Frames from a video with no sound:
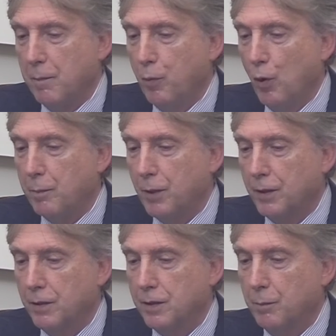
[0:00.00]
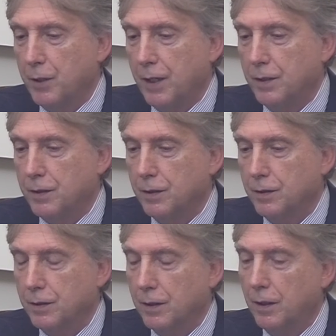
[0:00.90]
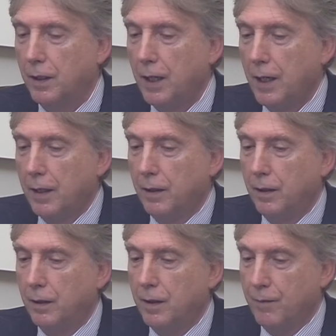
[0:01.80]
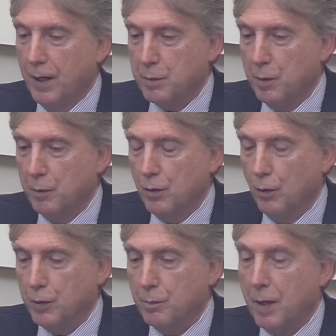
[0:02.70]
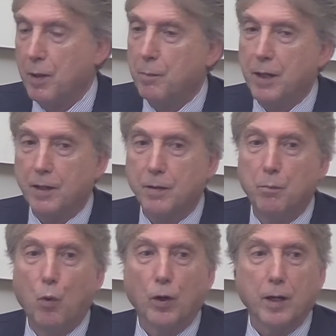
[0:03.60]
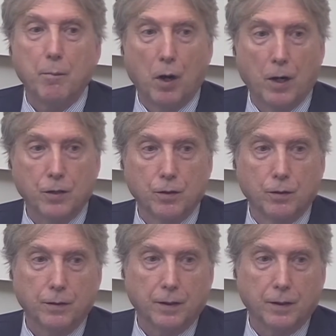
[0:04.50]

point, but in some cases the investment cost may be a bit more than marginal.